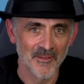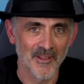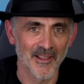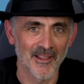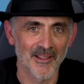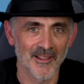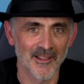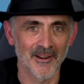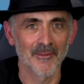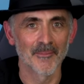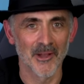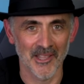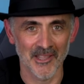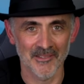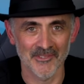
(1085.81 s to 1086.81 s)
Uh, and I
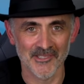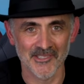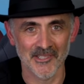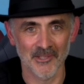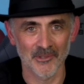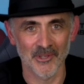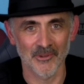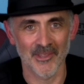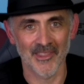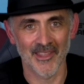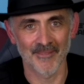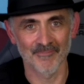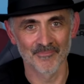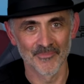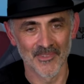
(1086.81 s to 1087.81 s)
might even still do it
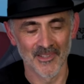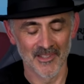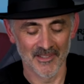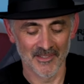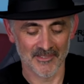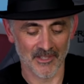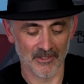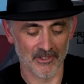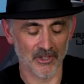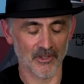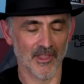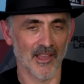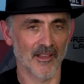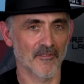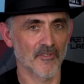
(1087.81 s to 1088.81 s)
then. So do
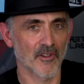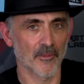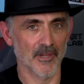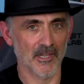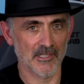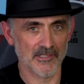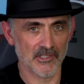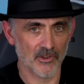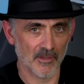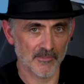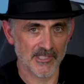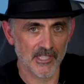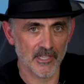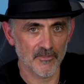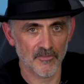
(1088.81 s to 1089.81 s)
that. Follow me on Instagram,
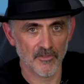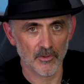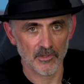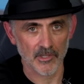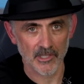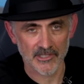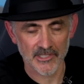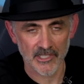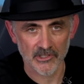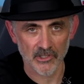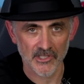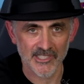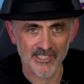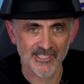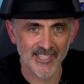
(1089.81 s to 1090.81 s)
Steve Faulkner,
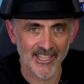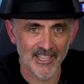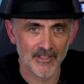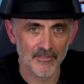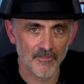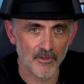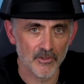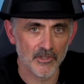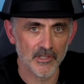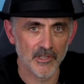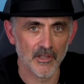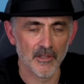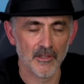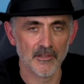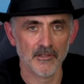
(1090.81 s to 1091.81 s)
TikTok, Steve
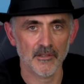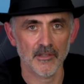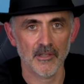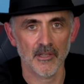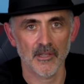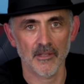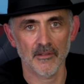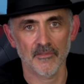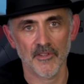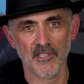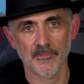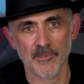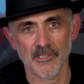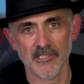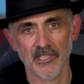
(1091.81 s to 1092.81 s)
Faulkner, uh,
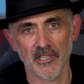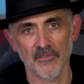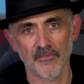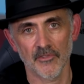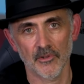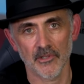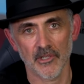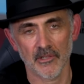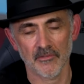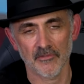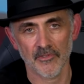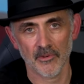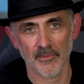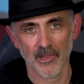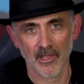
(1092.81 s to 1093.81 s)
Facebook, Steve Faulkner. You can
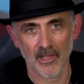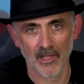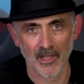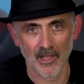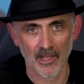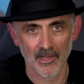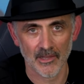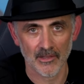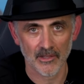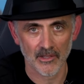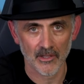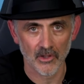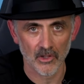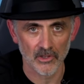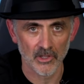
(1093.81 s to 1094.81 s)
follow me there, and
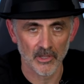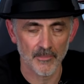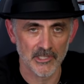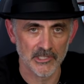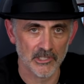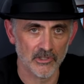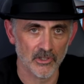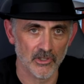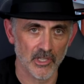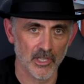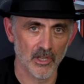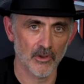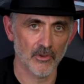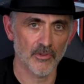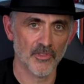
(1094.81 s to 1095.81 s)
online magic dot
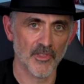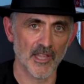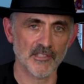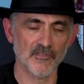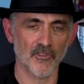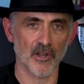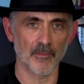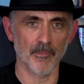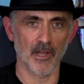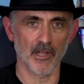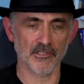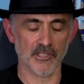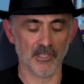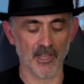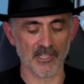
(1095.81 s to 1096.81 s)
co. Thanks very
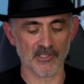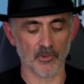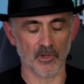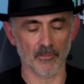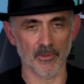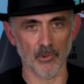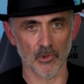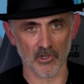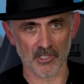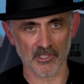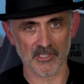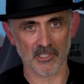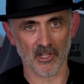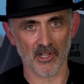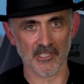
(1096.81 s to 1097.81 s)
much. The next one will be more
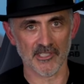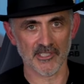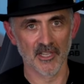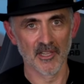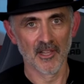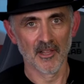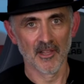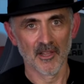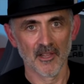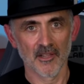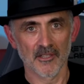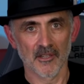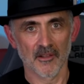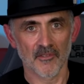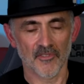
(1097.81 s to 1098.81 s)
concise.
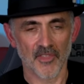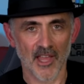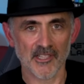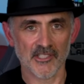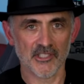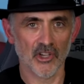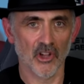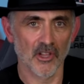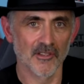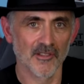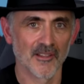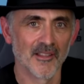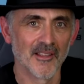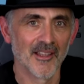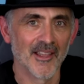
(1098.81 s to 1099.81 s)
Thanks, John.
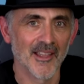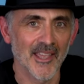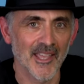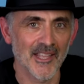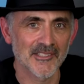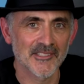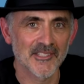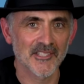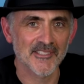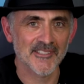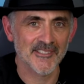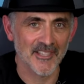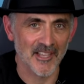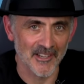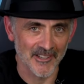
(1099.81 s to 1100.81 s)
It's a
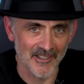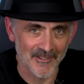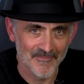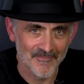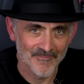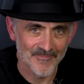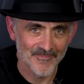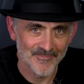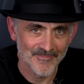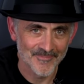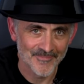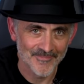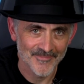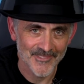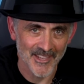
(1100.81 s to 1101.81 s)
stunner.
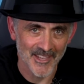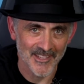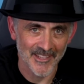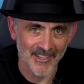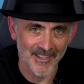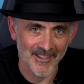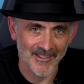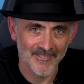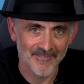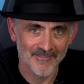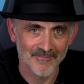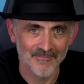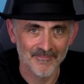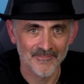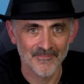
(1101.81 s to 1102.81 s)
Take care.
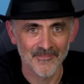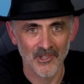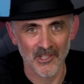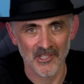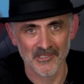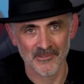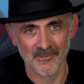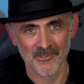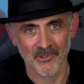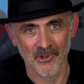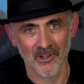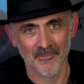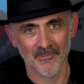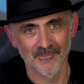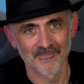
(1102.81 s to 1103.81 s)
Like and
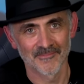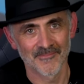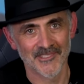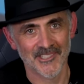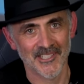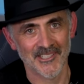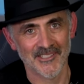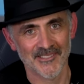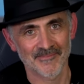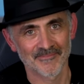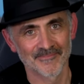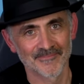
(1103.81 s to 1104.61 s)
subscribe. Cheers.